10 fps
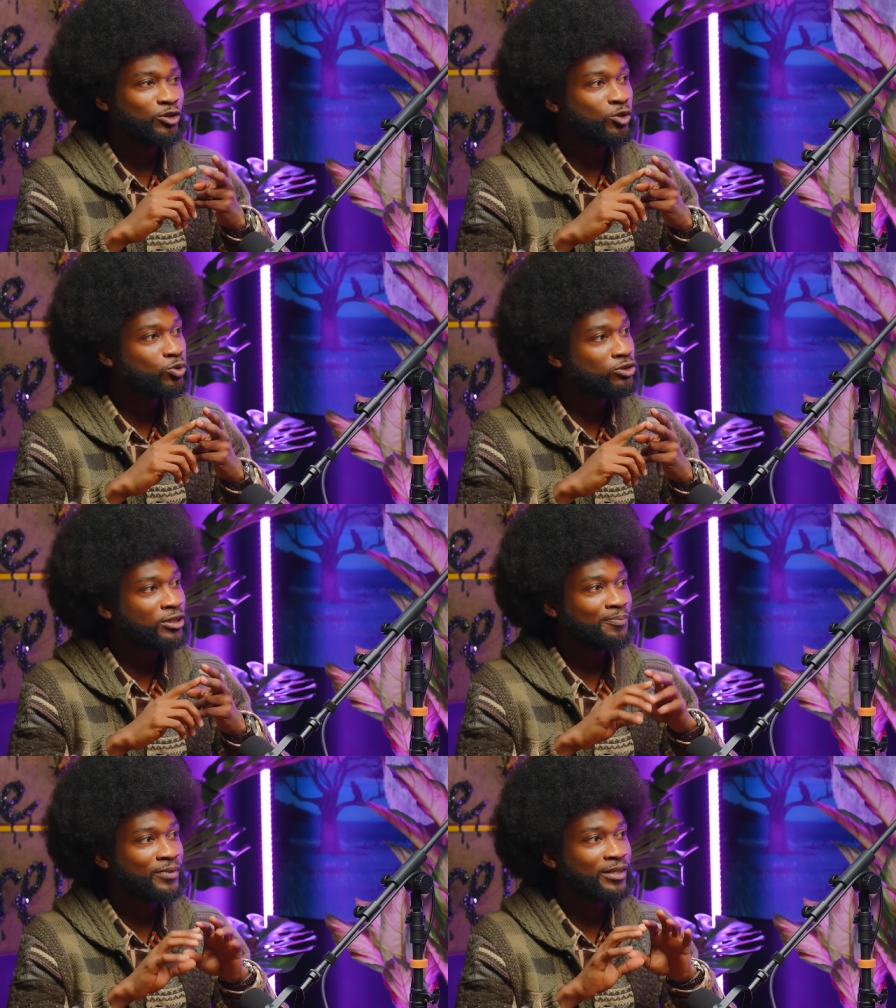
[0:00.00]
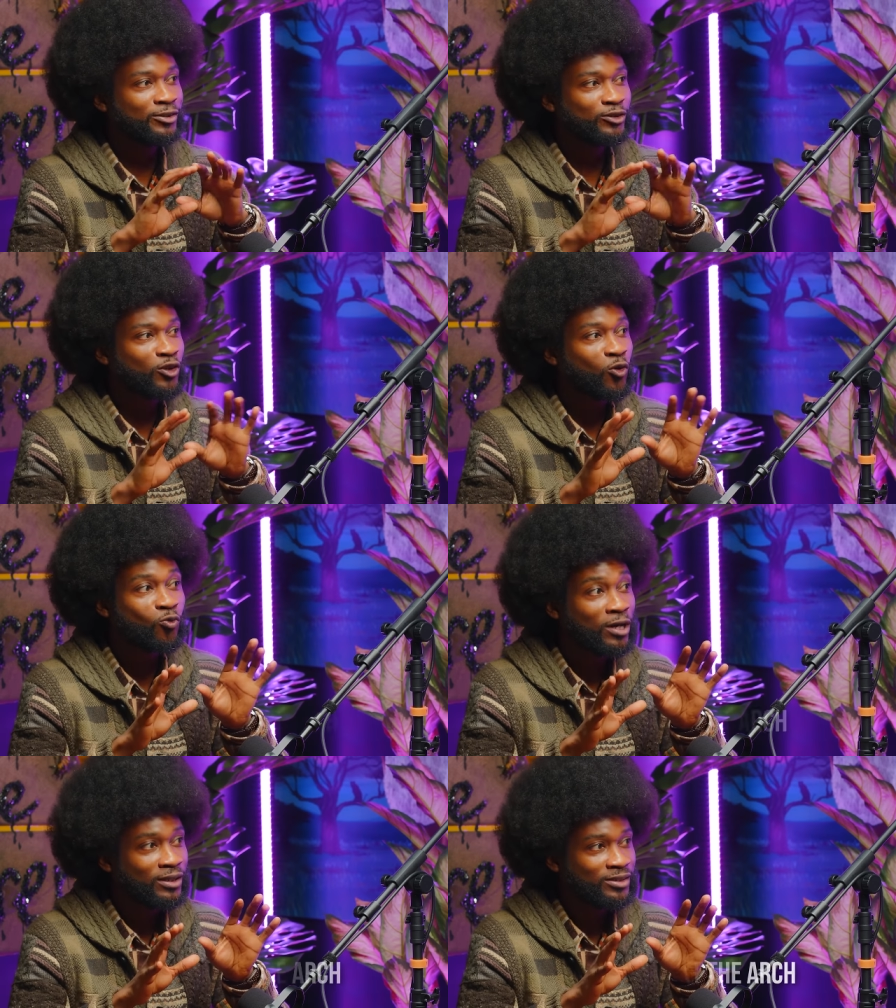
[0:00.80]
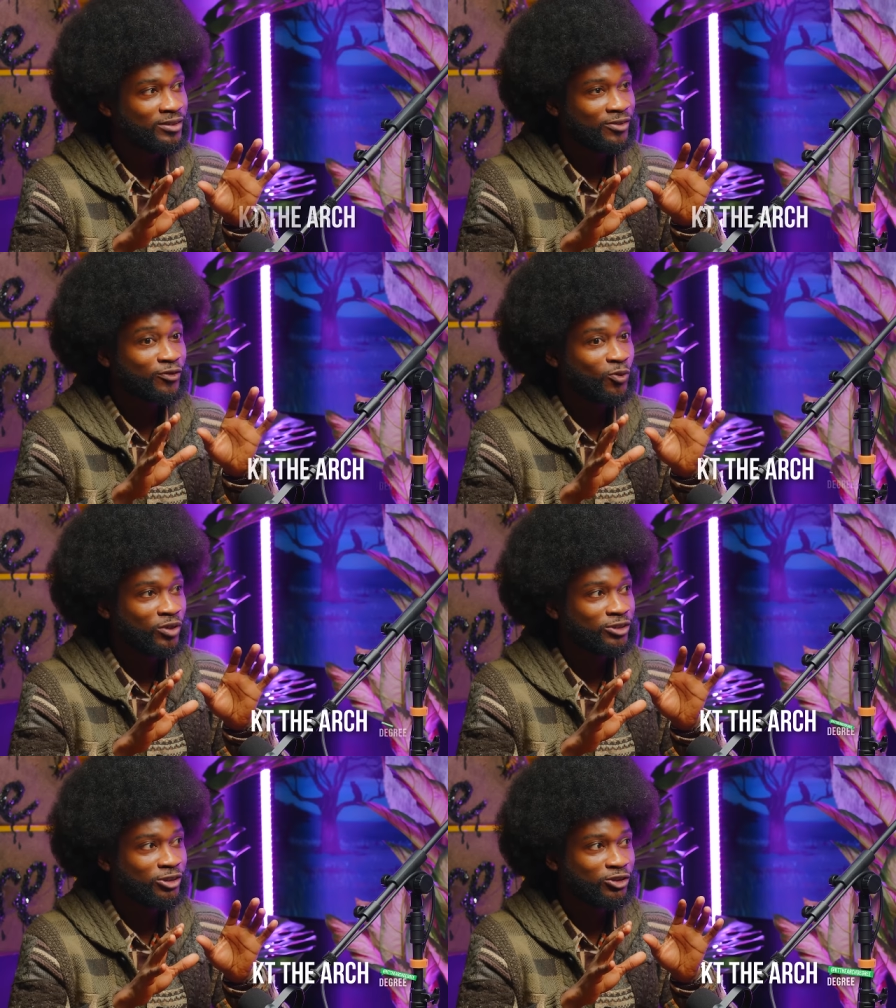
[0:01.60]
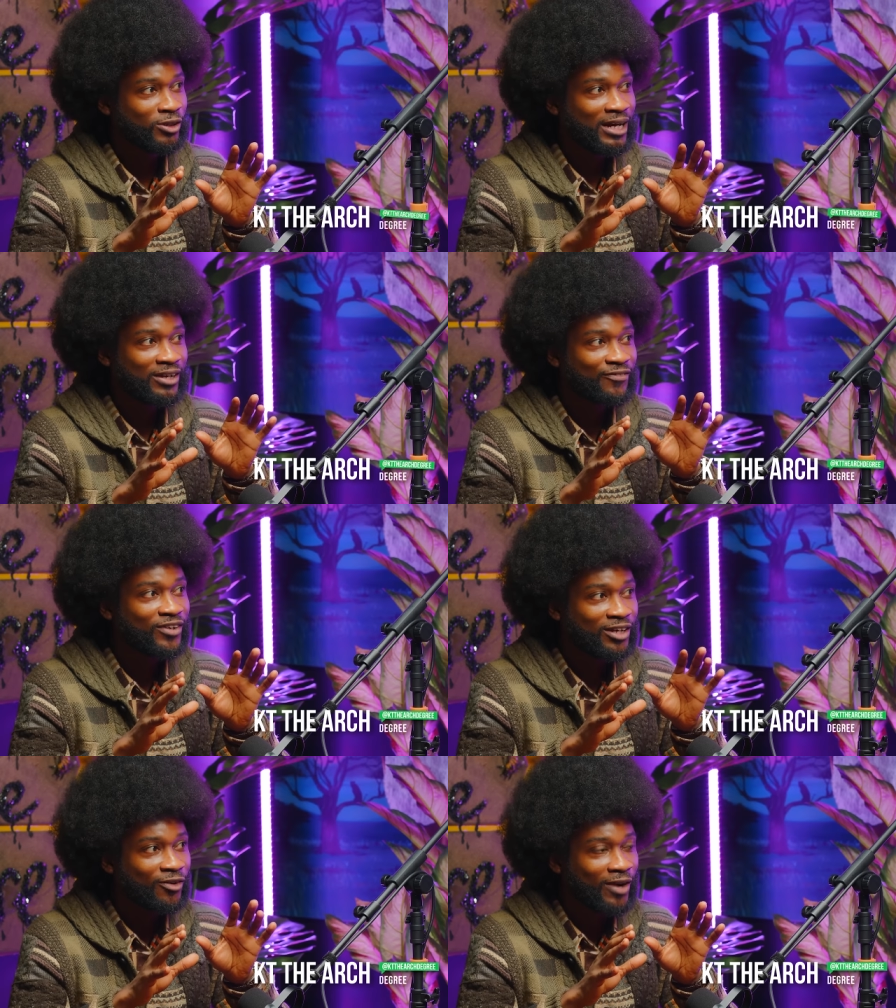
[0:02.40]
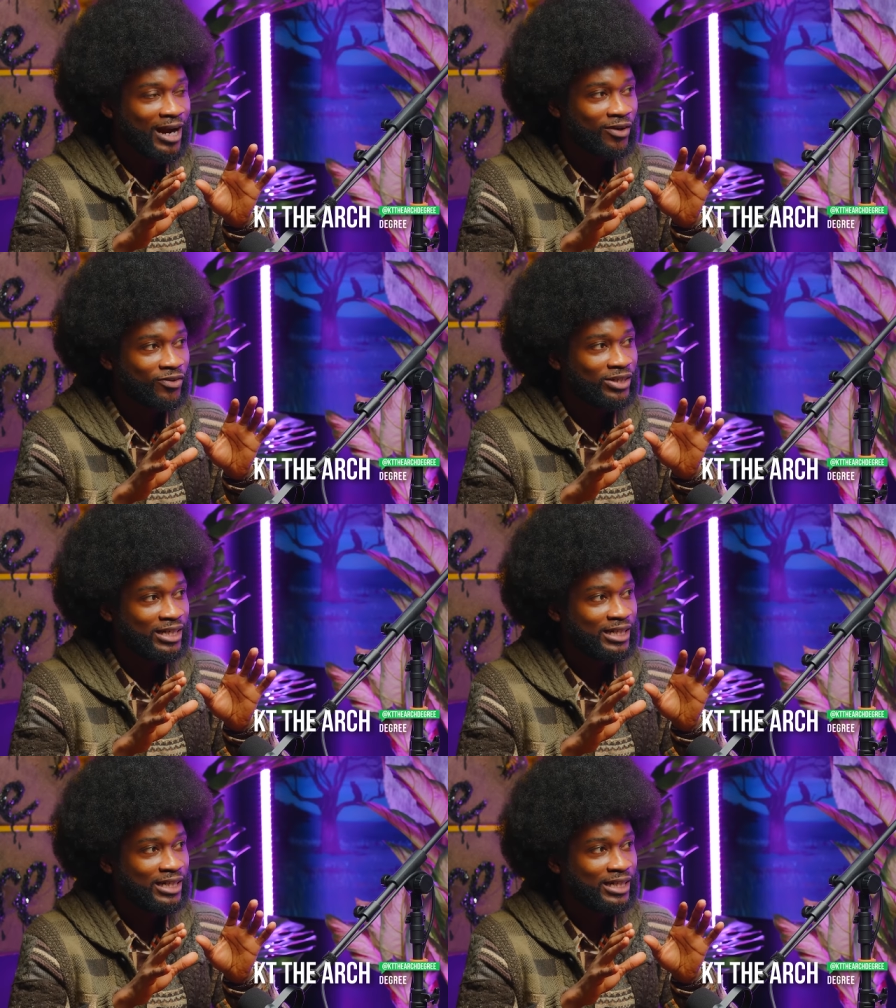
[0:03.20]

do something so relative to what you're trying to figure out.